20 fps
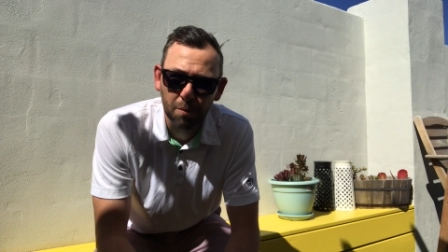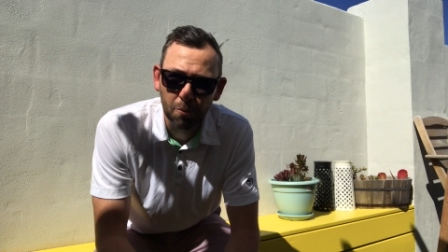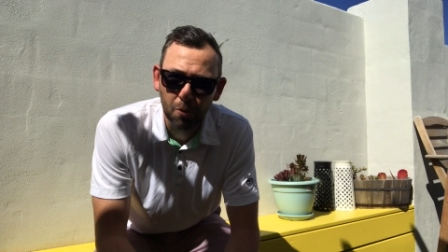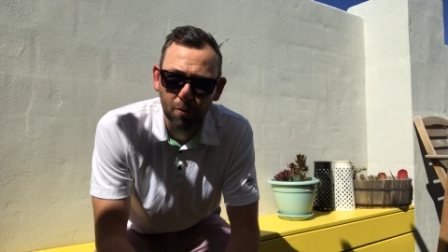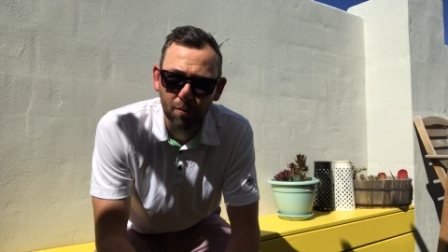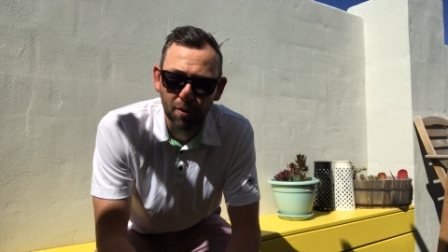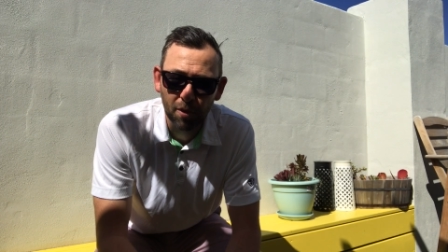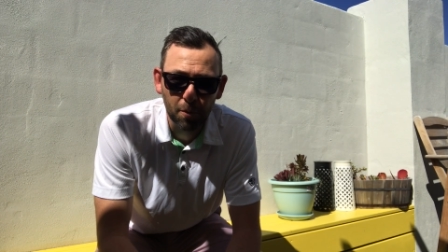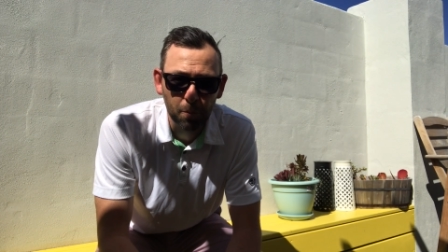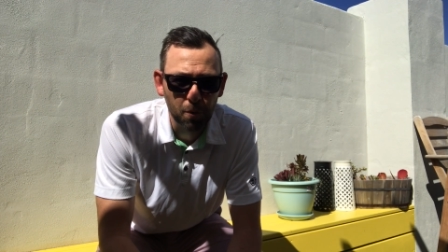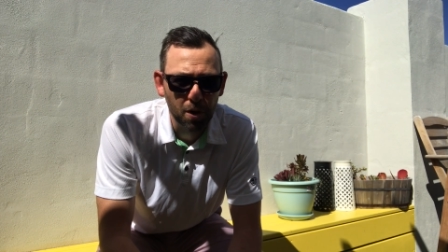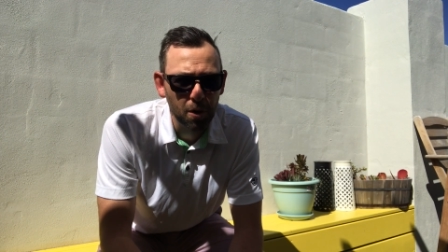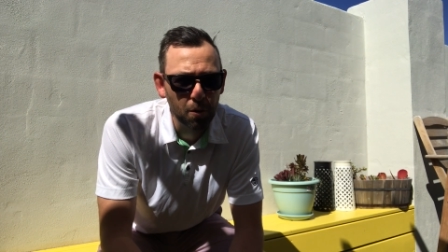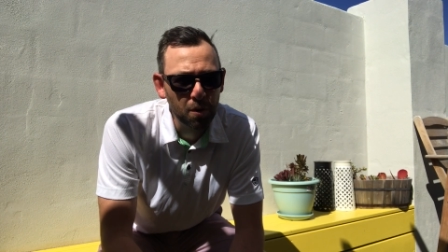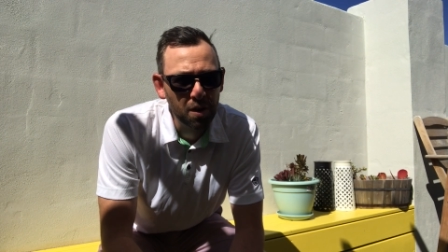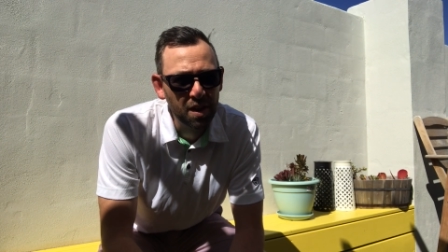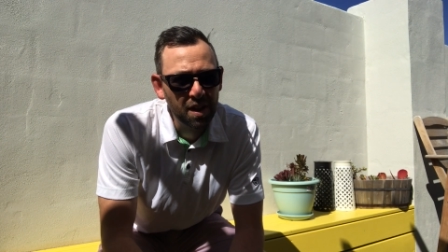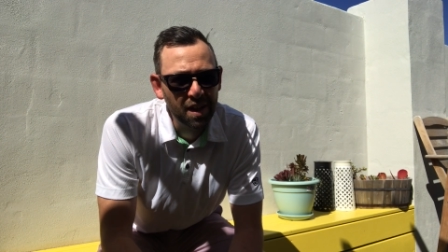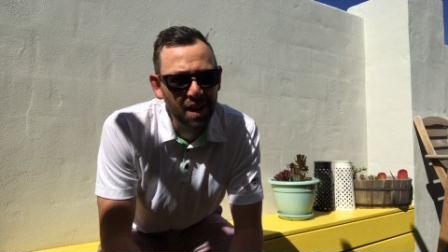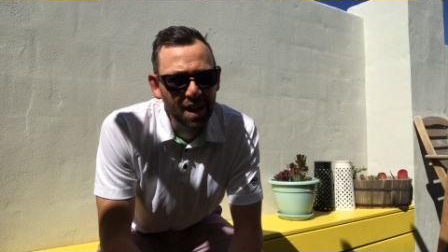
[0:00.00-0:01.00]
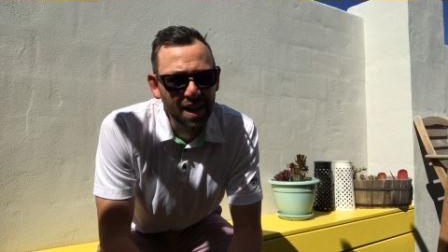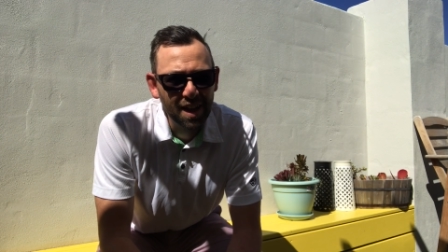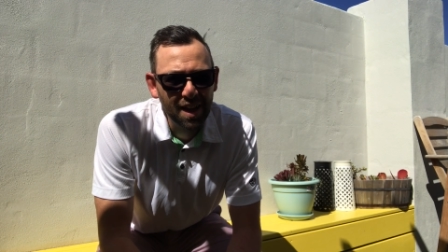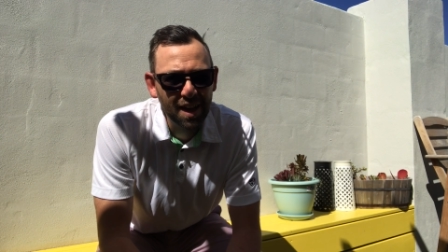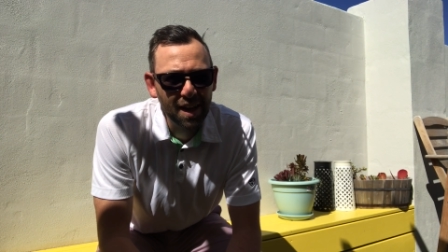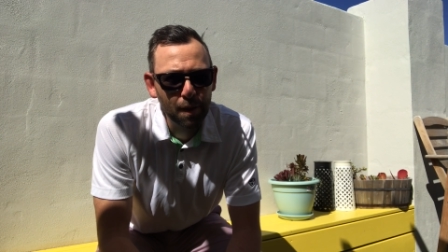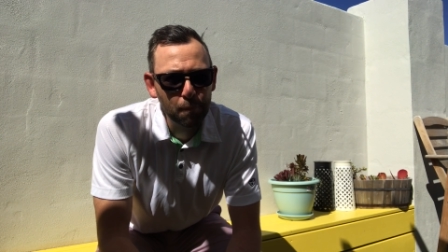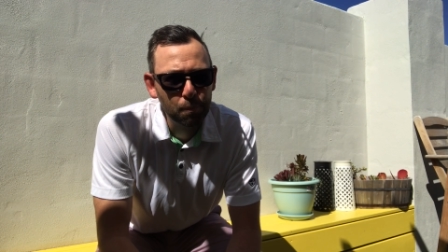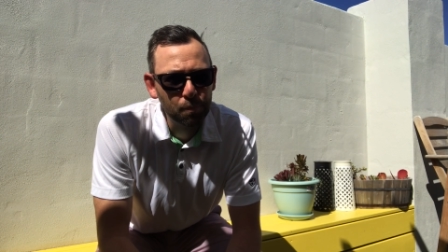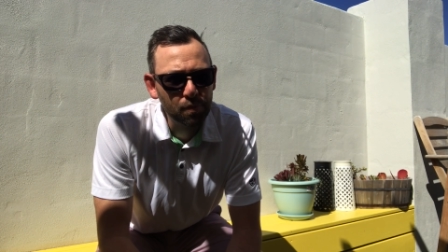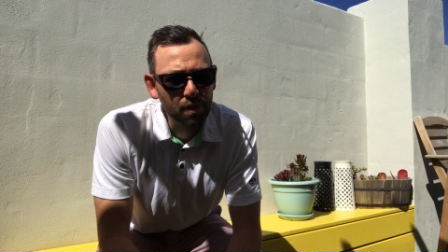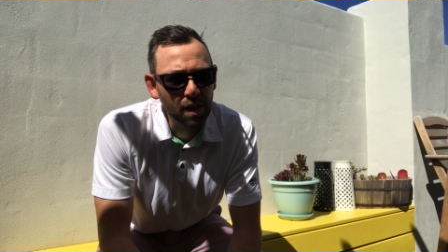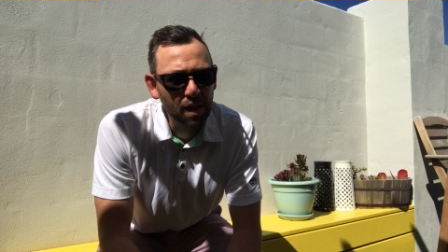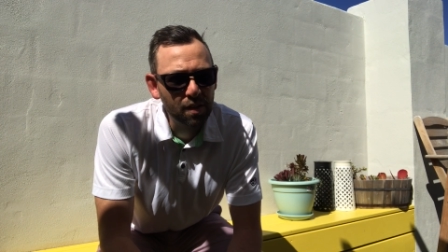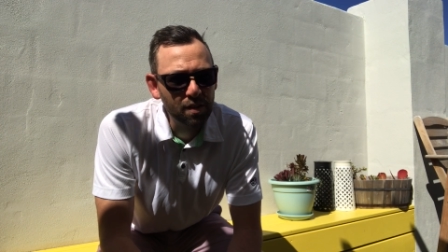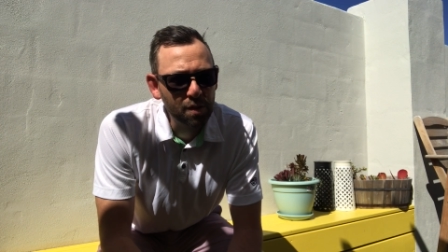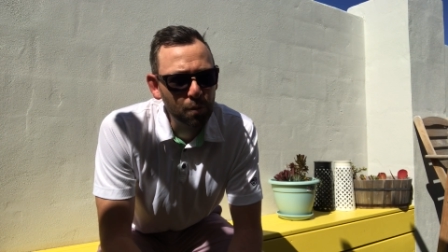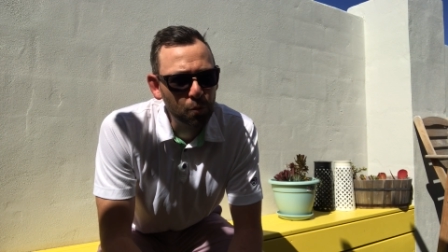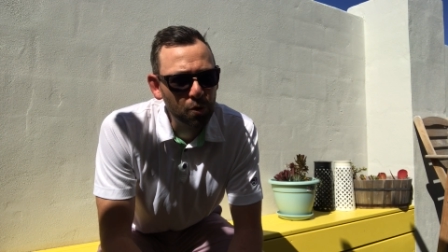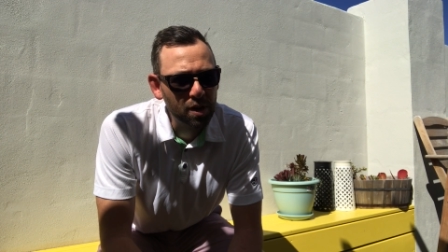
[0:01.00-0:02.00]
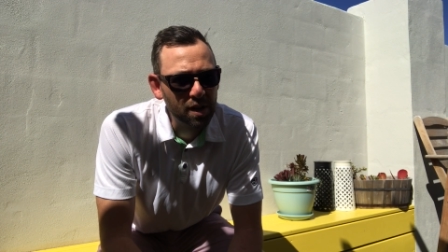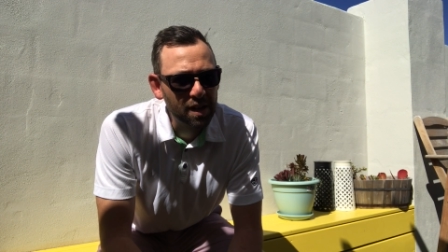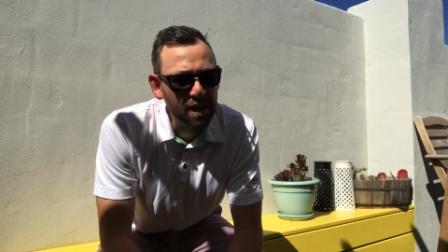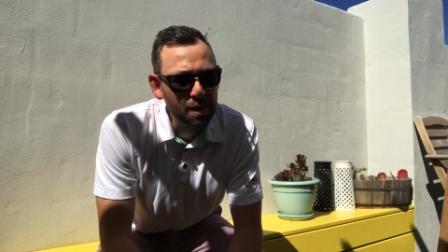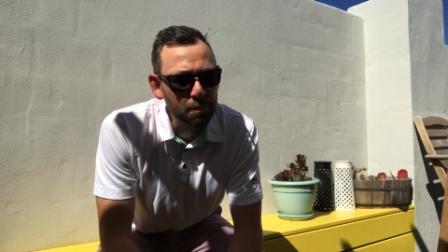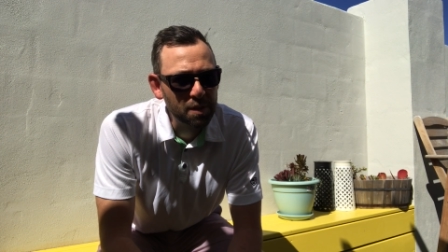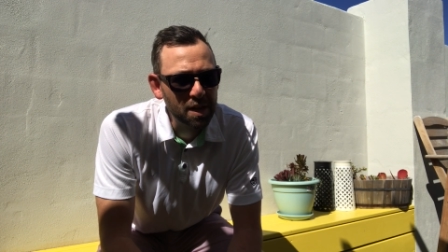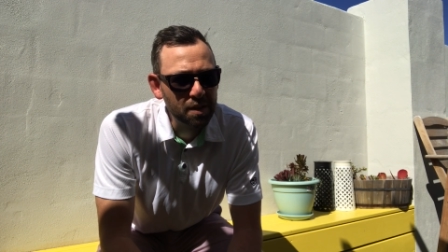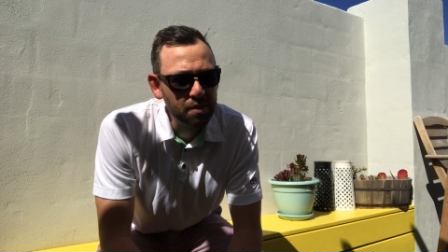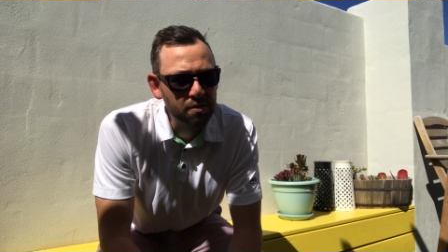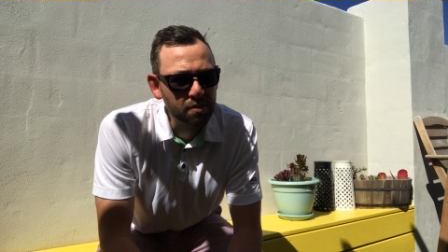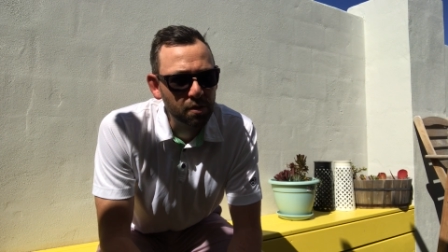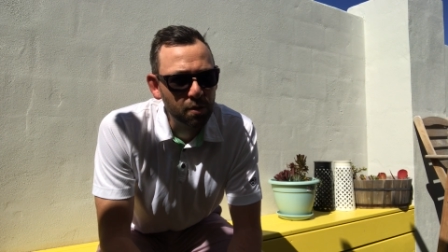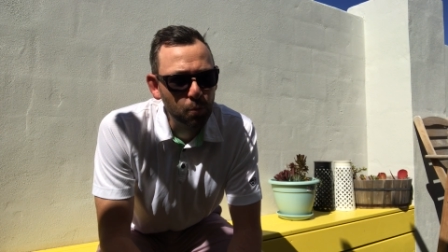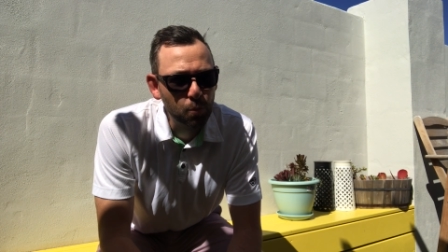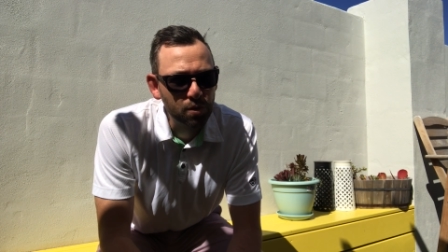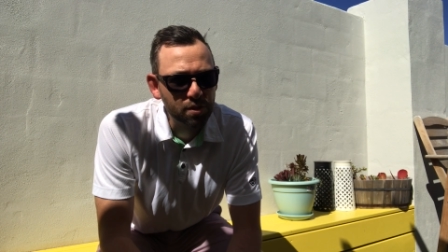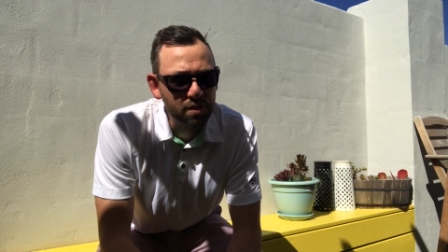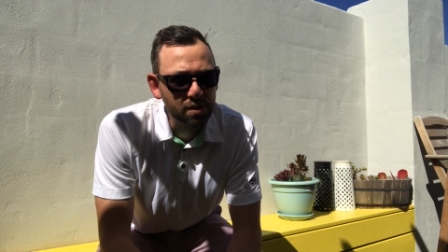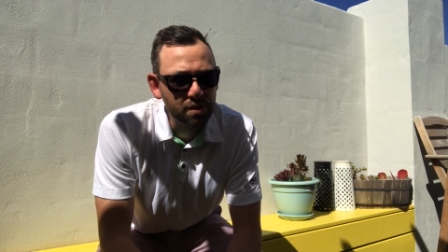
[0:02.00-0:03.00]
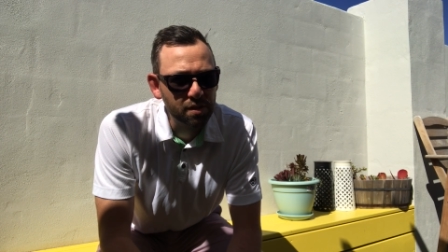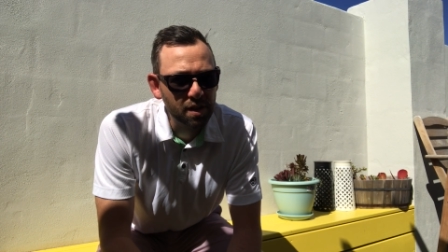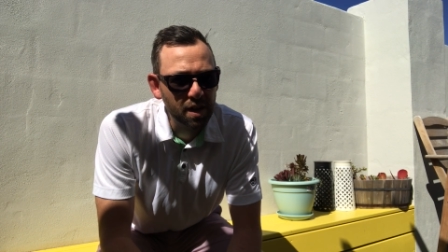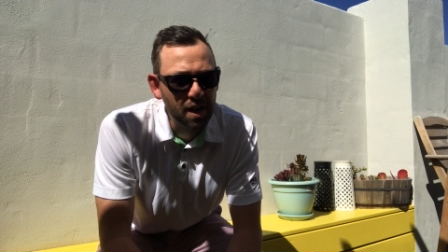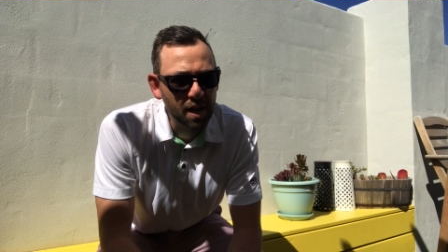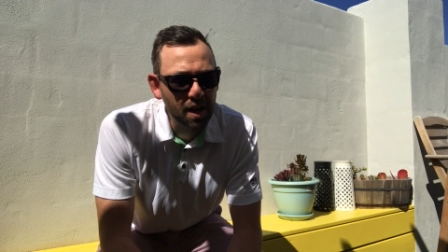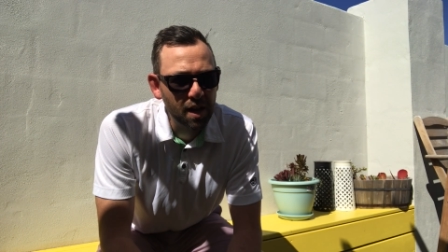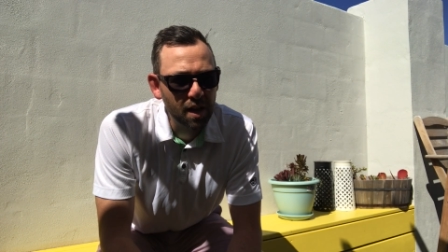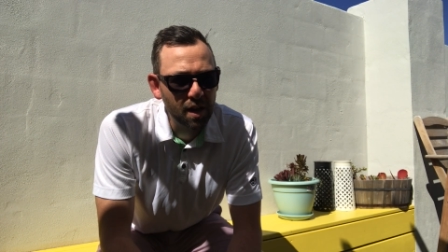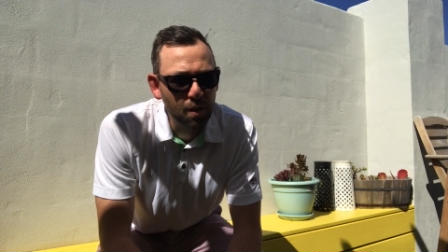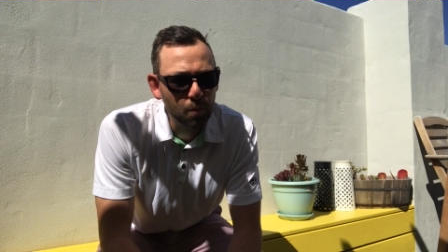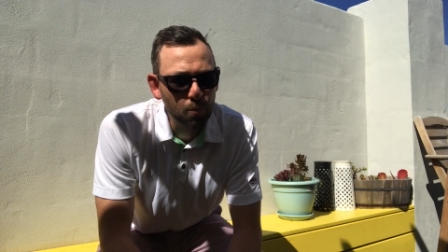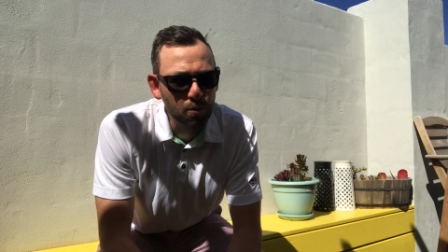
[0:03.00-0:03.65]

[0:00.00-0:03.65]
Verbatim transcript: the ball very well um, I think what it came down to I wasn't uh,